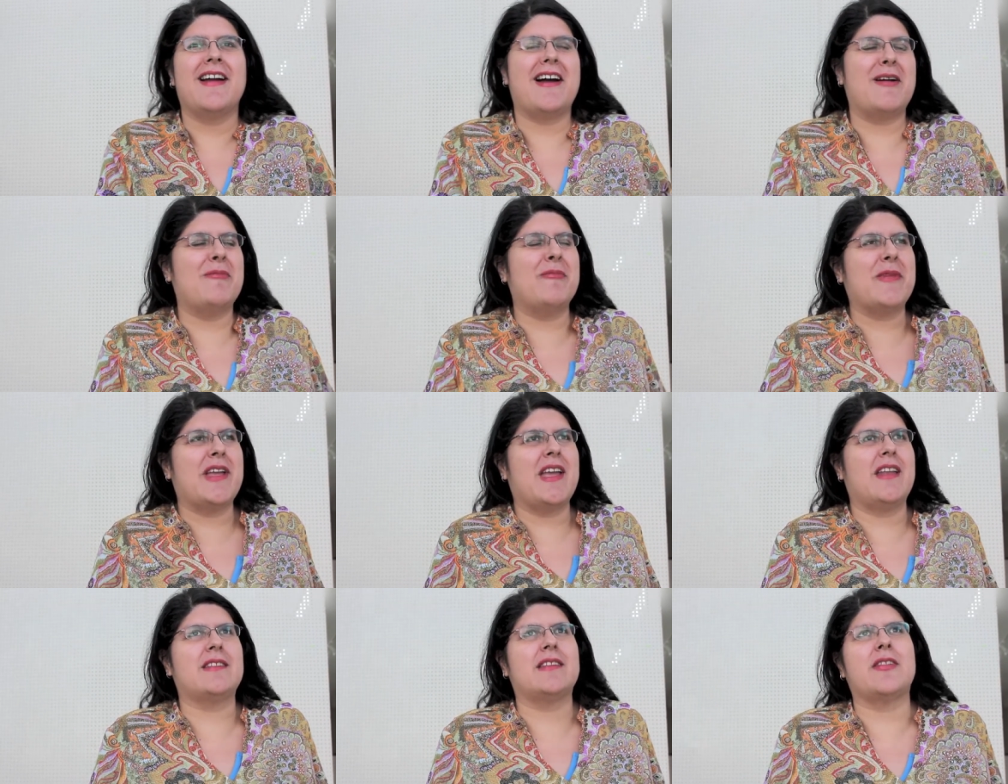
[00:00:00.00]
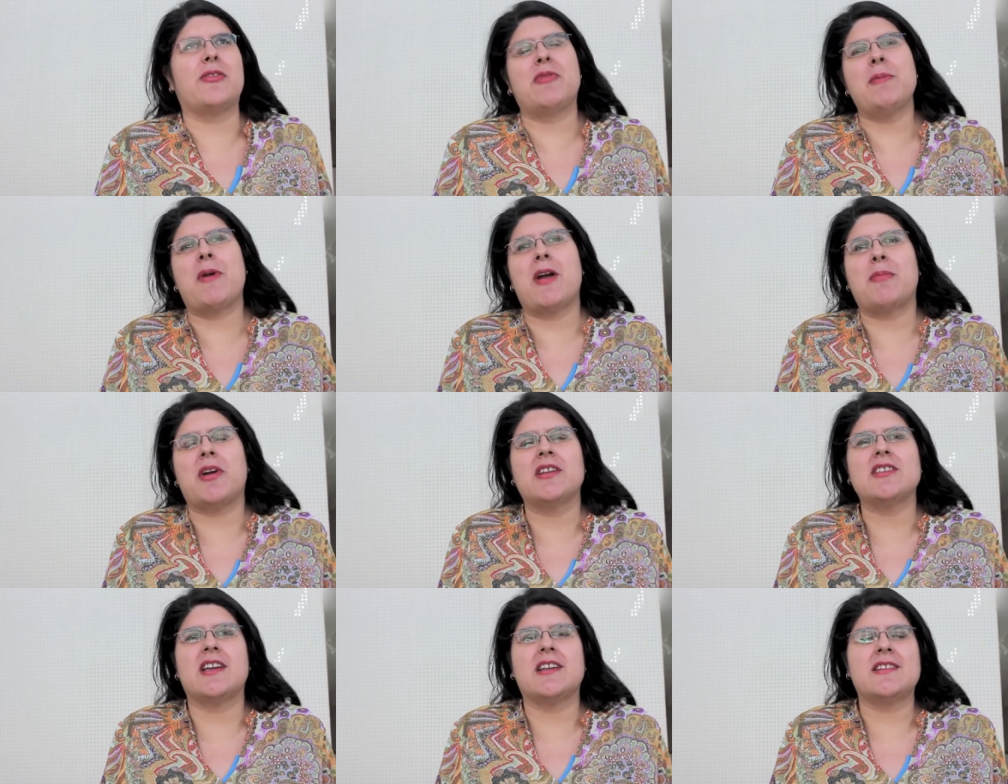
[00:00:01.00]
Um, it's a three-part
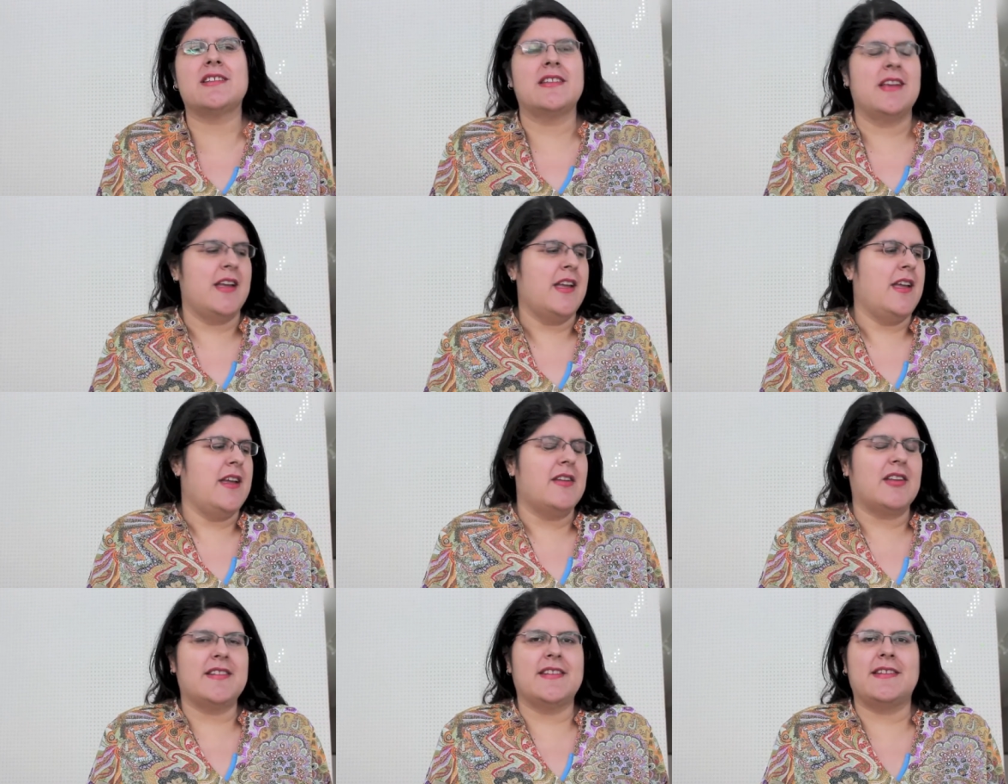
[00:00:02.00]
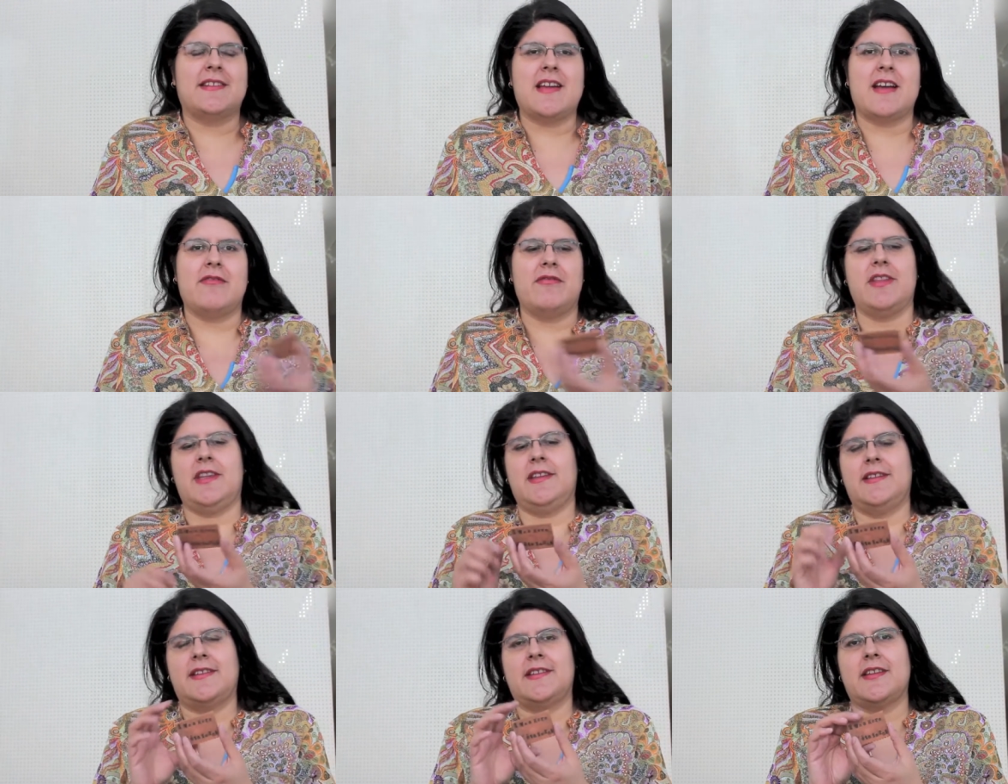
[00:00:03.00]
project. It consists of
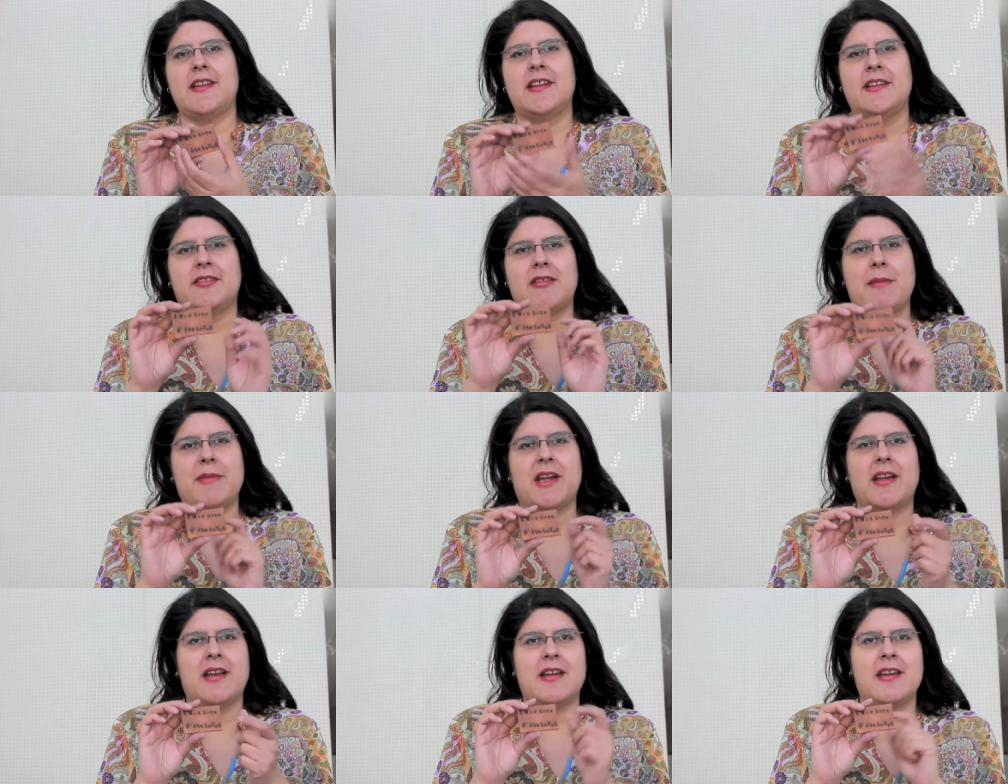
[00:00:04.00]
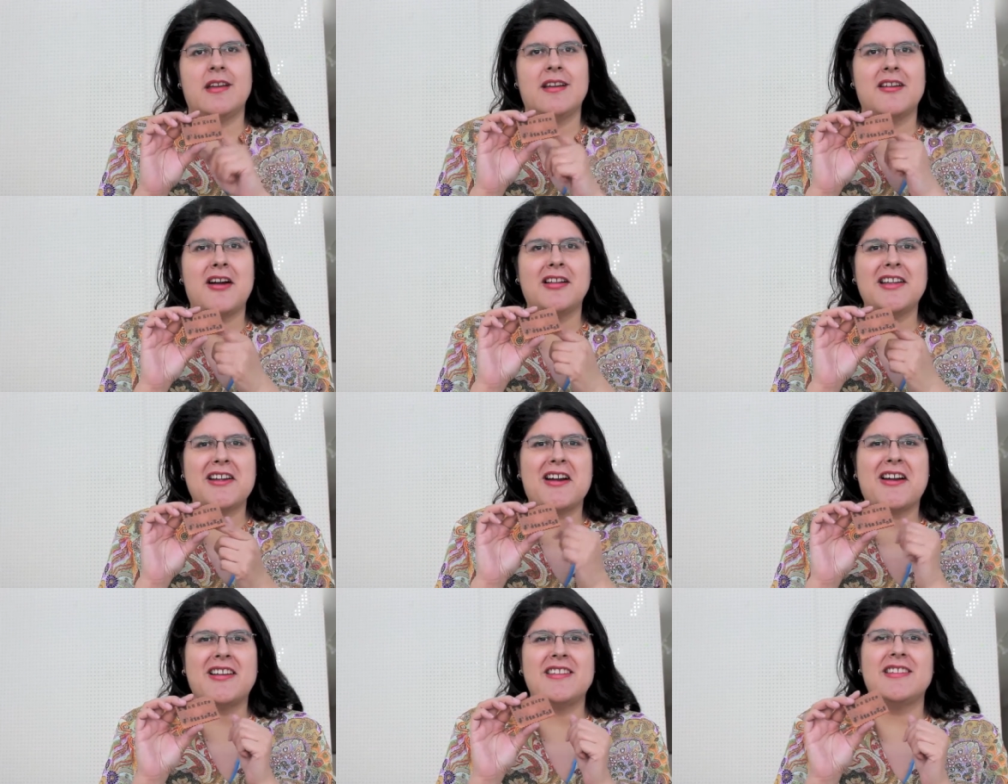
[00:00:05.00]
these ceramic calling
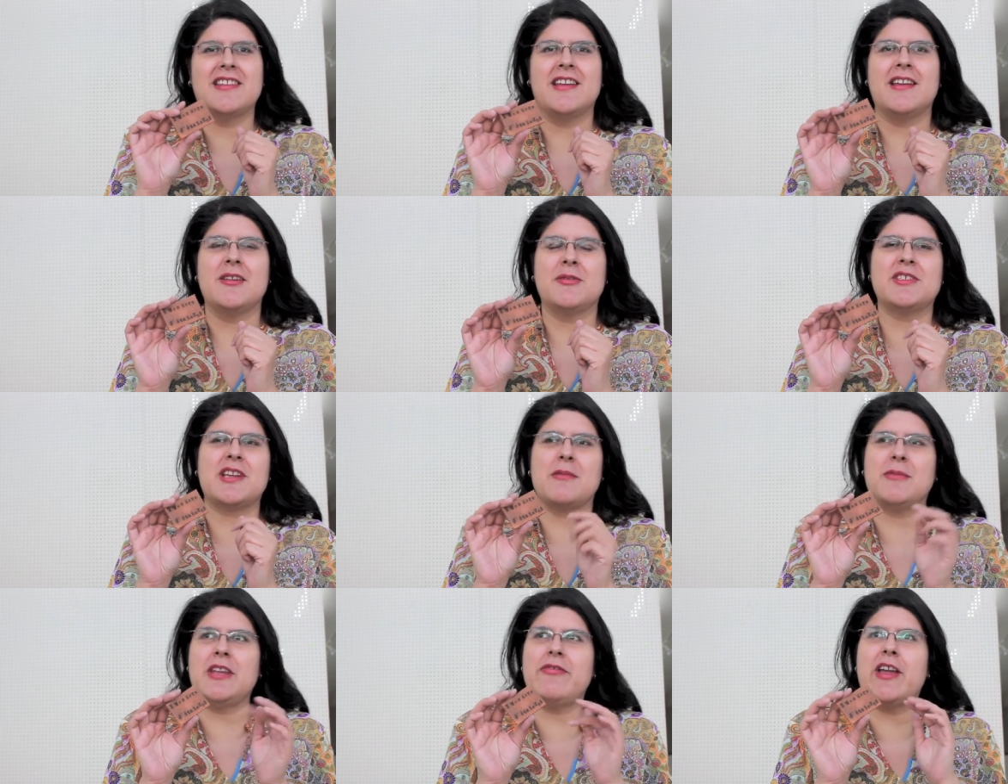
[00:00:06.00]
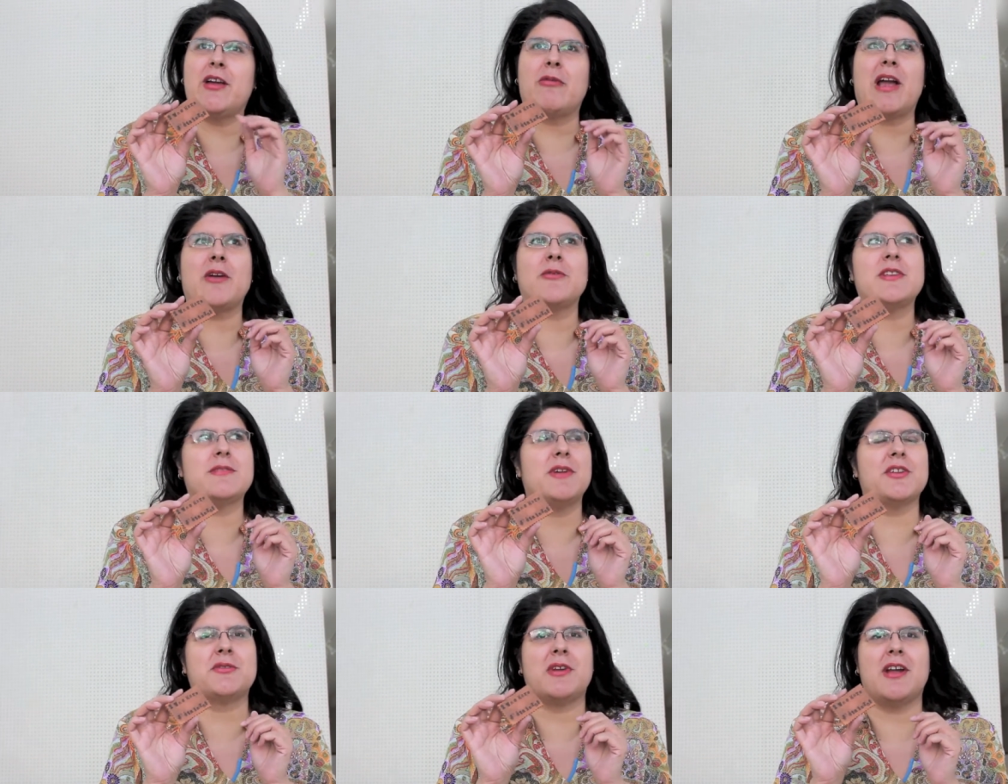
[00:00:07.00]
cards, which I'm leaving around
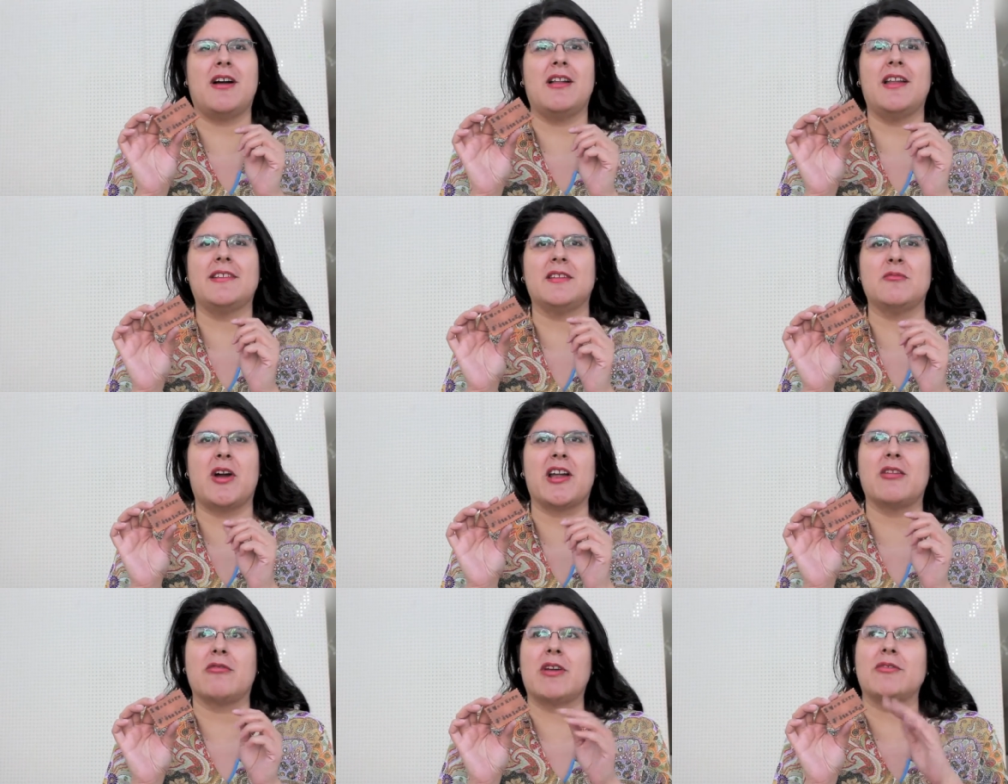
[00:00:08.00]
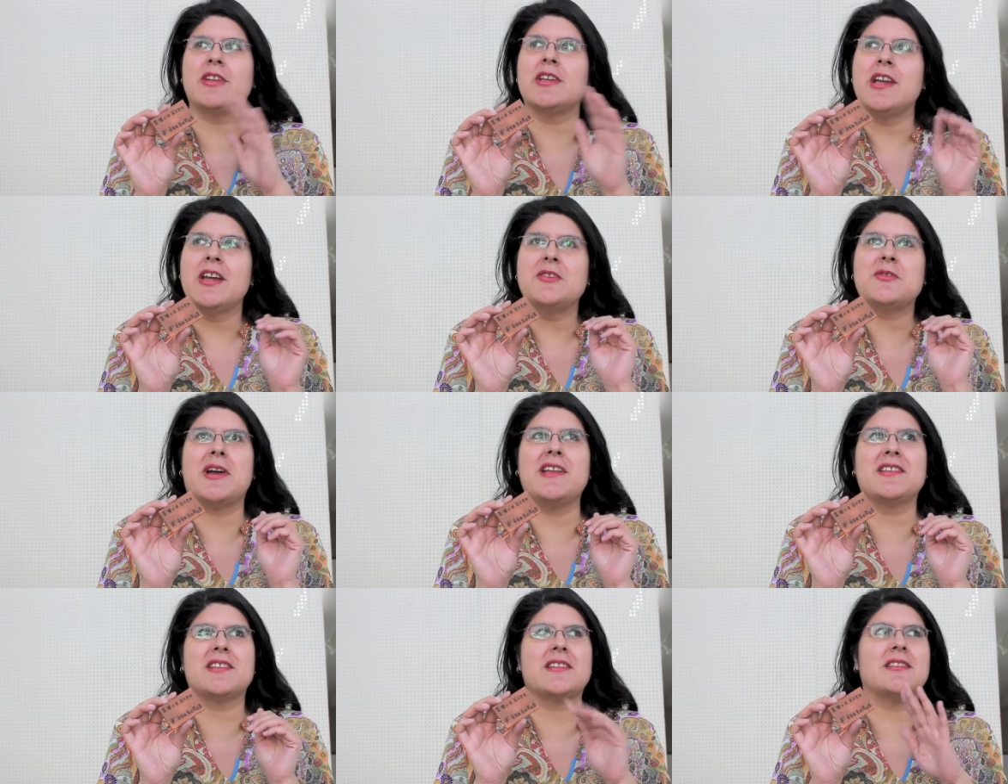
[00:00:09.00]
Montreal as I'm walking around
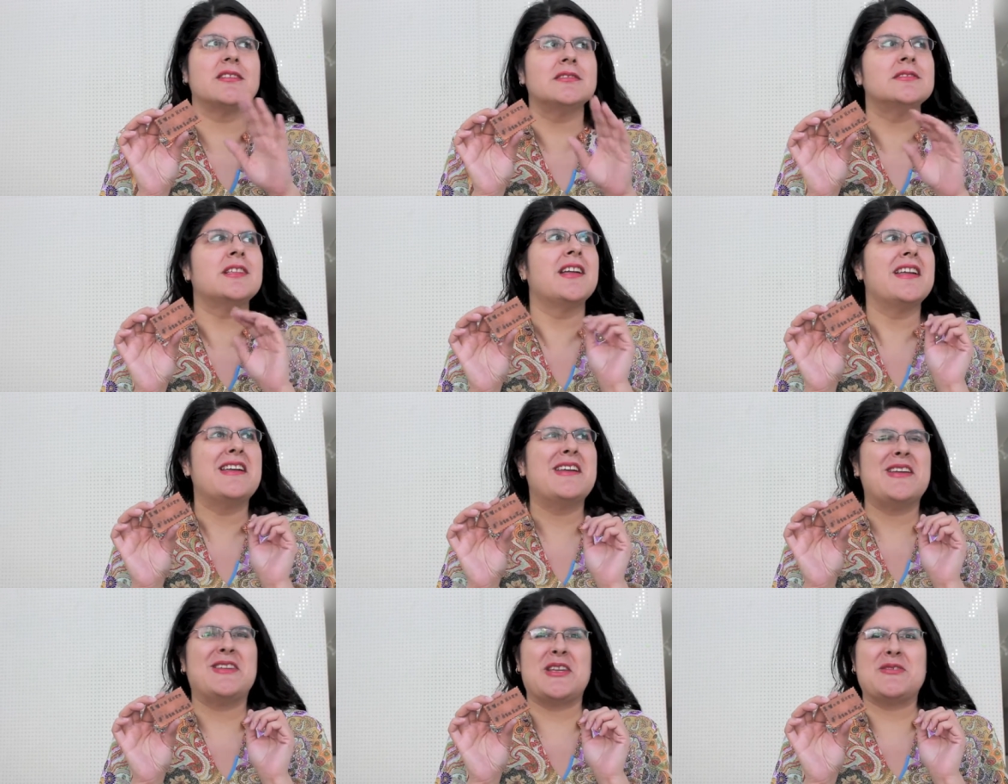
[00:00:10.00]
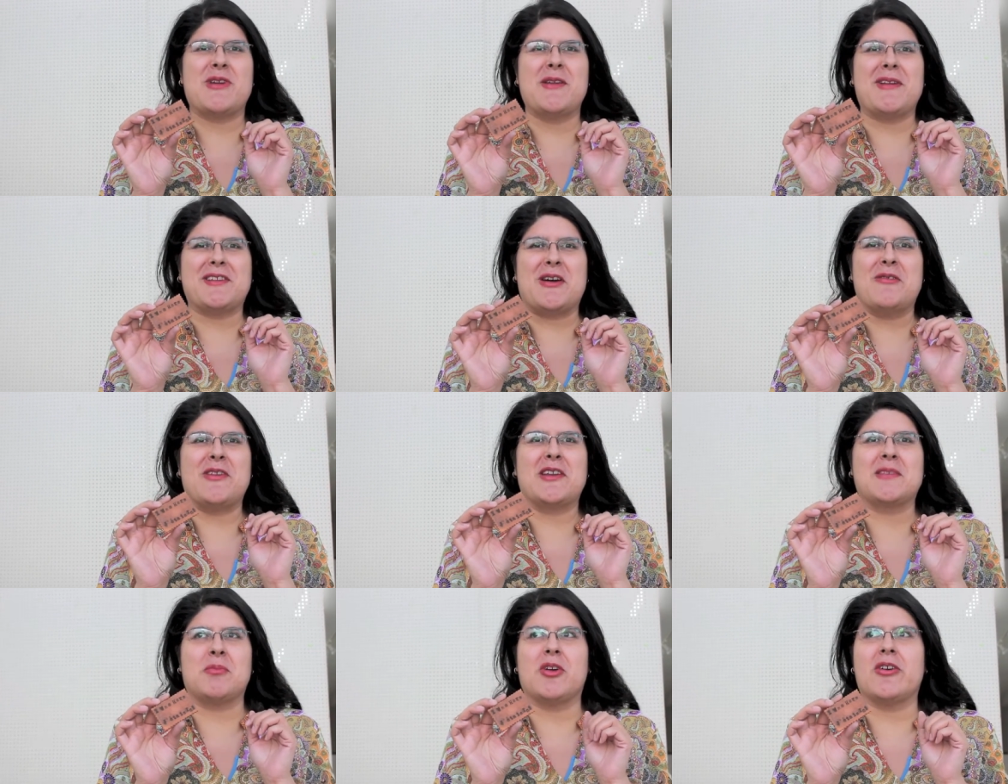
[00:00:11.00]
trying to situate myself and
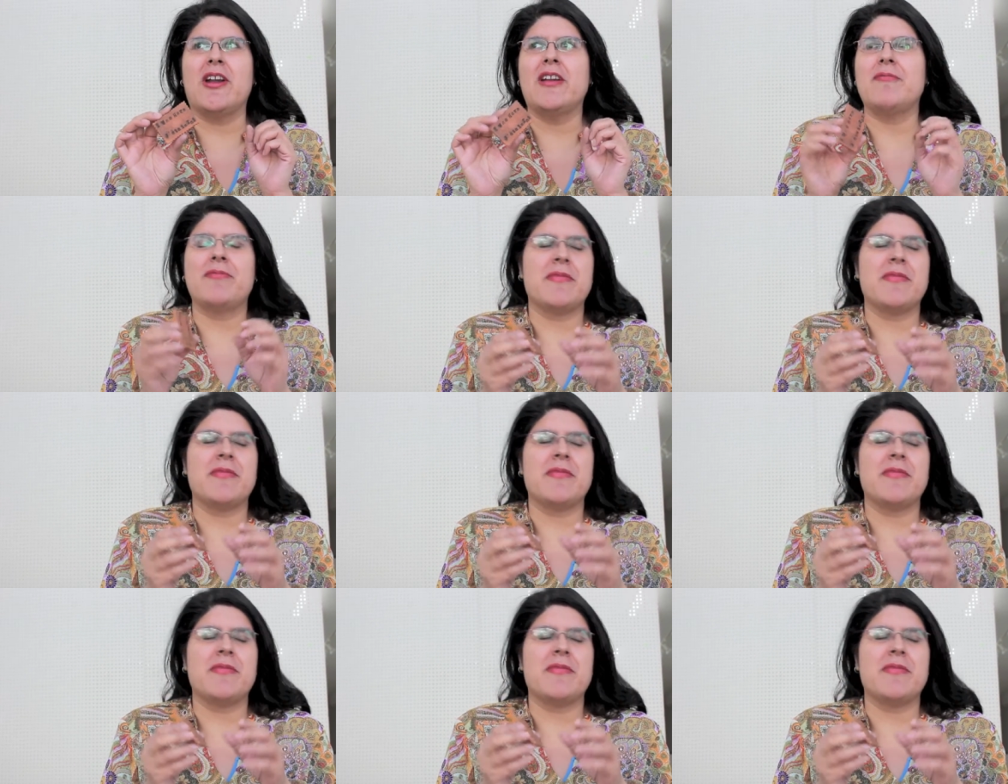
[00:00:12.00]
explore.